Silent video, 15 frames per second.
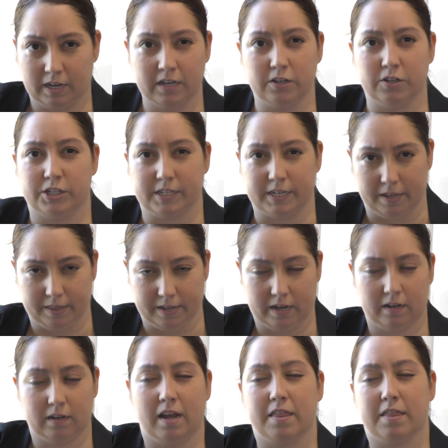I understand
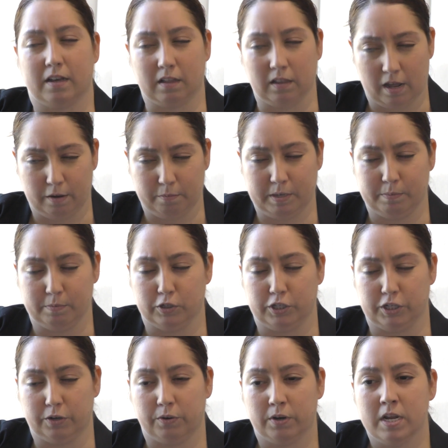that. I think a lot of people
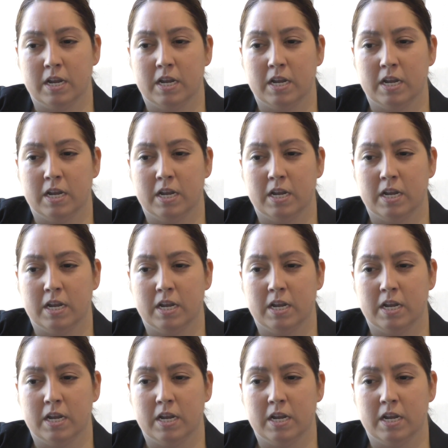do.